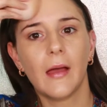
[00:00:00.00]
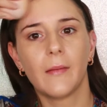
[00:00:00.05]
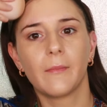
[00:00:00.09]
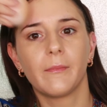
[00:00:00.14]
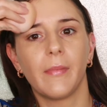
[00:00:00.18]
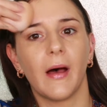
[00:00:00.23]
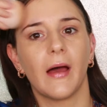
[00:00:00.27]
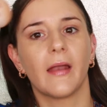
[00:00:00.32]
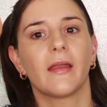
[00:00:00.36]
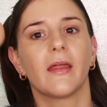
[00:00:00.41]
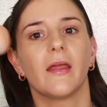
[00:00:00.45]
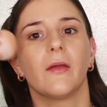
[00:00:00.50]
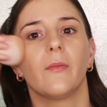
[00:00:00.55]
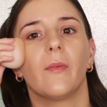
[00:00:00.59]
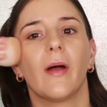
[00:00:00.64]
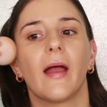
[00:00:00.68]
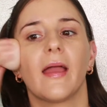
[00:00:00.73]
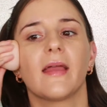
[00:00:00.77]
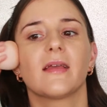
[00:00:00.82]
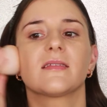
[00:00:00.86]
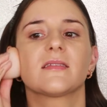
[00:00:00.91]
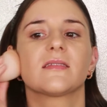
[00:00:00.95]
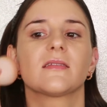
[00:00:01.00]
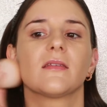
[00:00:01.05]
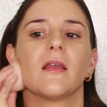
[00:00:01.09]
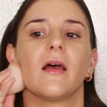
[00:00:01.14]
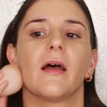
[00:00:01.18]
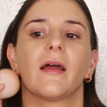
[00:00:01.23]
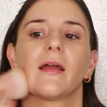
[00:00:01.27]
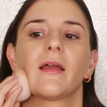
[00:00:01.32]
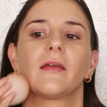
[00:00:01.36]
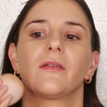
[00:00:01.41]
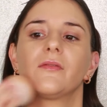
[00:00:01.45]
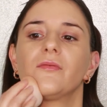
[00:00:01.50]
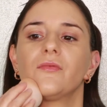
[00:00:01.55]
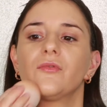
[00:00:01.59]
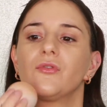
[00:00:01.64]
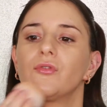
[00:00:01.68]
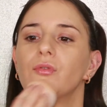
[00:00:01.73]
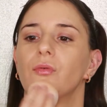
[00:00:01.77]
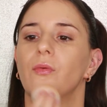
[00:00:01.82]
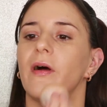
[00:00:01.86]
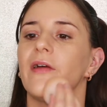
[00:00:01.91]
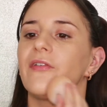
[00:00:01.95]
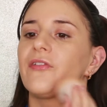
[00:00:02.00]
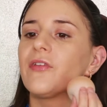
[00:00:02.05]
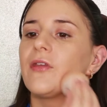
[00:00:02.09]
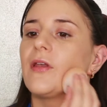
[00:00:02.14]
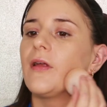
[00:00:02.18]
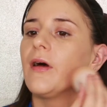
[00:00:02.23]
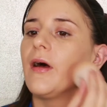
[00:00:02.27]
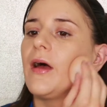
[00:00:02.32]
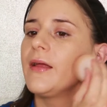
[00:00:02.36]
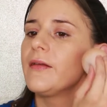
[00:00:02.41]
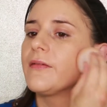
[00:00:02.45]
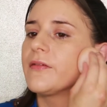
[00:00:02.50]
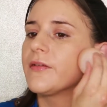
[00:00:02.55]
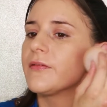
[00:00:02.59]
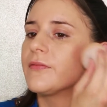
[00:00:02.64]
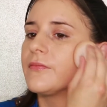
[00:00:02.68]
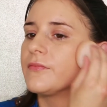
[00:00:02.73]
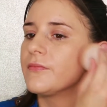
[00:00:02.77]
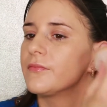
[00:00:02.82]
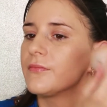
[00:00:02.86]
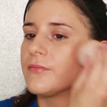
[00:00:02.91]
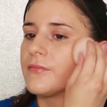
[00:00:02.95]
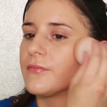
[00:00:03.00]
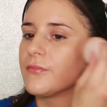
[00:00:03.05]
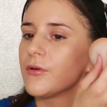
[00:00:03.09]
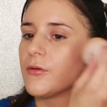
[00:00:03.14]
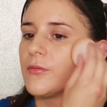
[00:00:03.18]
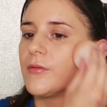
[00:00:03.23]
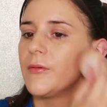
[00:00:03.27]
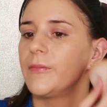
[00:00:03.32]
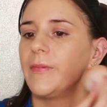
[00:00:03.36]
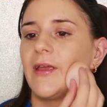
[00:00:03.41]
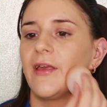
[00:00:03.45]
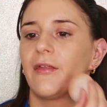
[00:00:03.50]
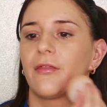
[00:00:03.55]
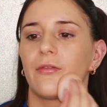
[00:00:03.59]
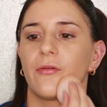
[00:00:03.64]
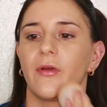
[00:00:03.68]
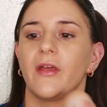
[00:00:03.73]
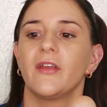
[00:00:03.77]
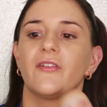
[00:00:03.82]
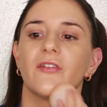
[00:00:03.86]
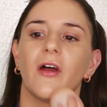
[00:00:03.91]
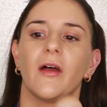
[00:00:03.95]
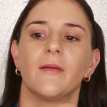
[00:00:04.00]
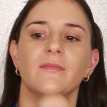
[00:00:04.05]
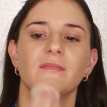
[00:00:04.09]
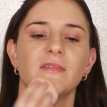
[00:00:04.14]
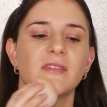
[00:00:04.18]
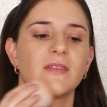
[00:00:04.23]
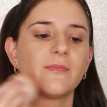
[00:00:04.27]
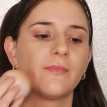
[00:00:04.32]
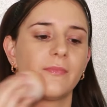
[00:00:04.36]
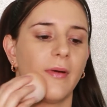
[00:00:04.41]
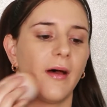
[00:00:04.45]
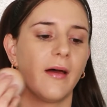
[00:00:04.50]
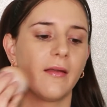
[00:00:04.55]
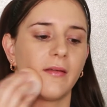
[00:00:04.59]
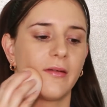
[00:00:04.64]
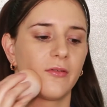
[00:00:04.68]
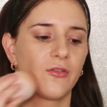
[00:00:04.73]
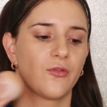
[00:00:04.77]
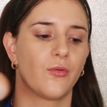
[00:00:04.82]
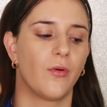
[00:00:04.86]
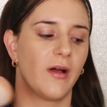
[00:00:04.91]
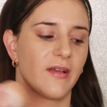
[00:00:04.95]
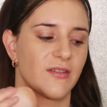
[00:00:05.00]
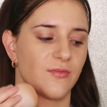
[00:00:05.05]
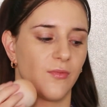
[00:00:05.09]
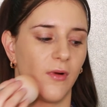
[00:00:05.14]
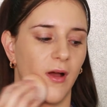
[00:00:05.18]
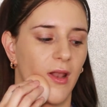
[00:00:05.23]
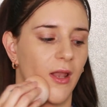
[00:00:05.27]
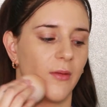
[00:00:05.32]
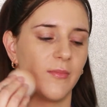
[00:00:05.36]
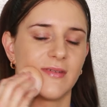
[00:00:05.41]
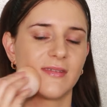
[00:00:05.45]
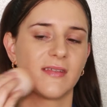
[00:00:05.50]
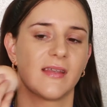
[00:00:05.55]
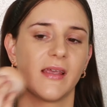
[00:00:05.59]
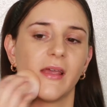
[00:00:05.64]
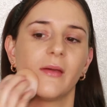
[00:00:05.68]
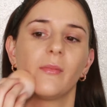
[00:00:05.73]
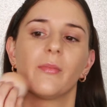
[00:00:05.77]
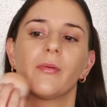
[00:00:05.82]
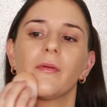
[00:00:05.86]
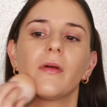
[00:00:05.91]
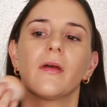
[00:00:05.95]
But he wakes like twice a night, probably 3 times, but twice while I'm asleep.